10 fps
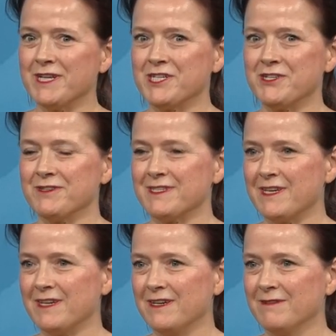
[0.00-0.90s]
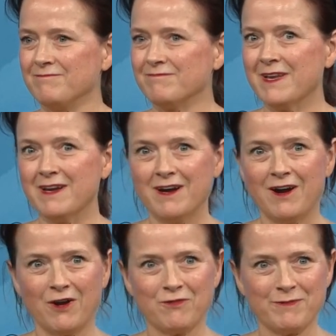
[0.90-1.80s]
issues
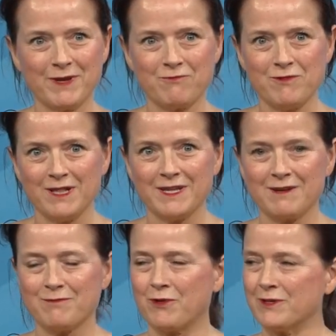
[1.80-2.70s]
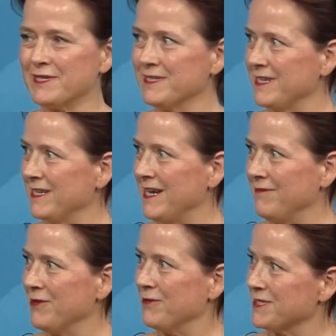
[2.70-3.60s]
are for me really important, and I've
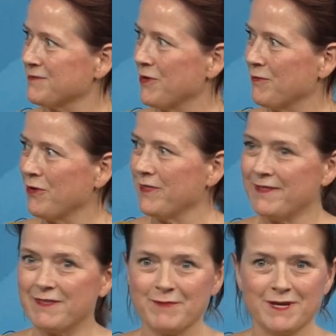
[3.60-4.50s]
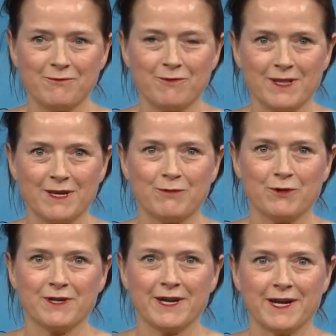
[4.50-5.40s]
noticed more and more that they've been really
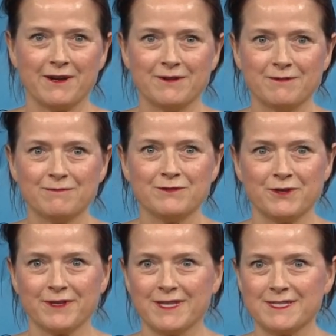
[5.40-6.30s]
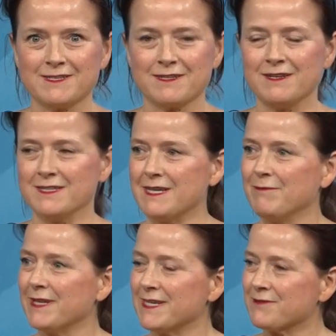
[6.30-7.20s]
important here during this
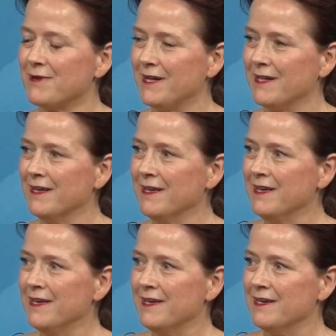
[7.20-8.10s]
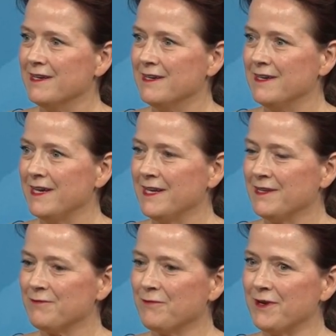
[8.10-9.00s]
assembly as well.
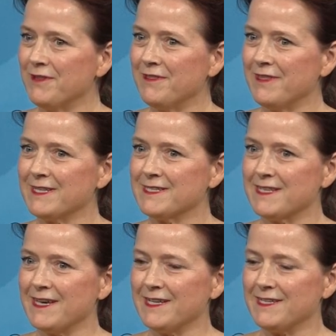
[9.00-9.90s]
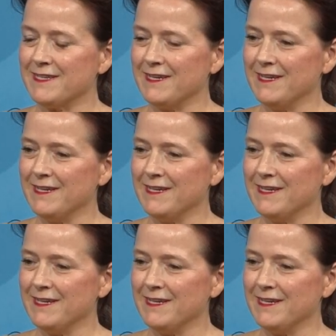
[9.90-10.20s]
And one of the things that